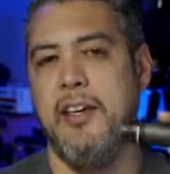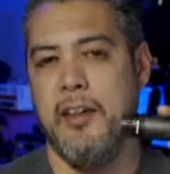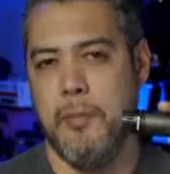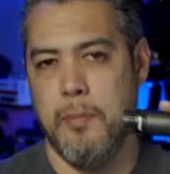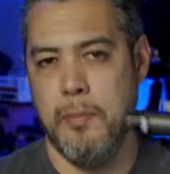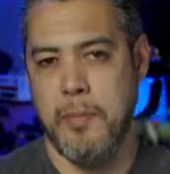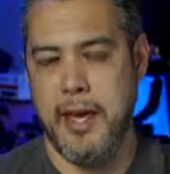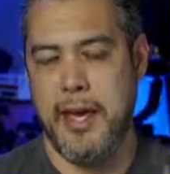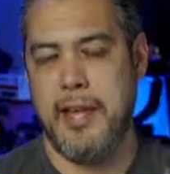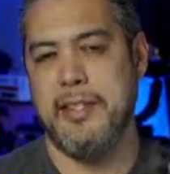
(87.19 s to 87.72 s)

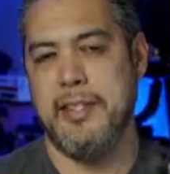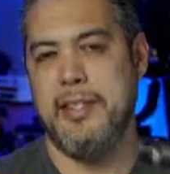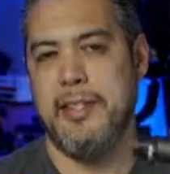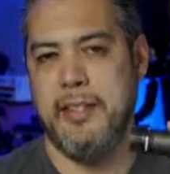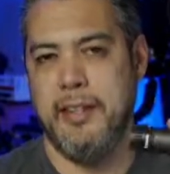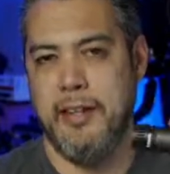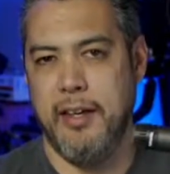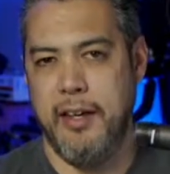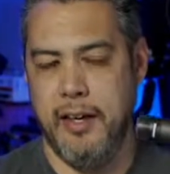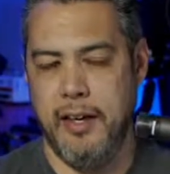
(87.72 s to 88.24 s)
max
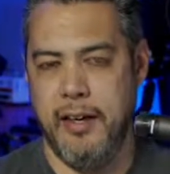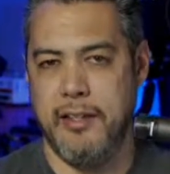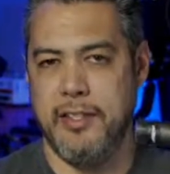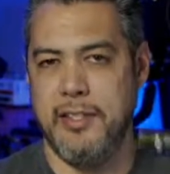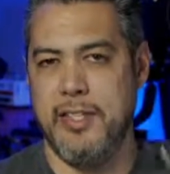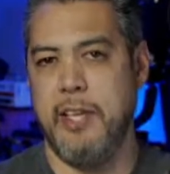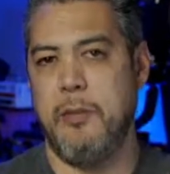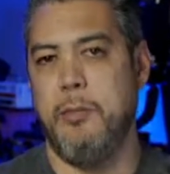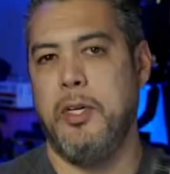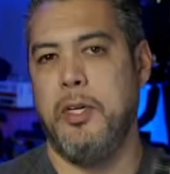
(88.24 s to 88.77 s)

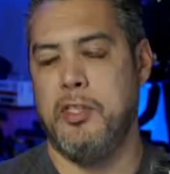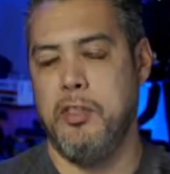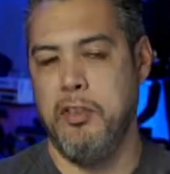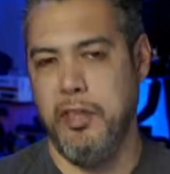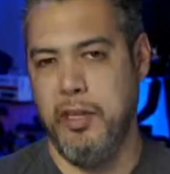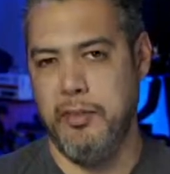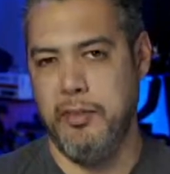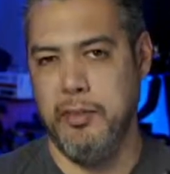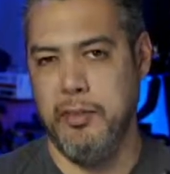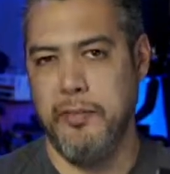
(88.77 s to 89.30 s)
sound pressure
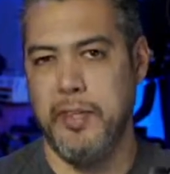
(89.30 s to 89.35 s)
level.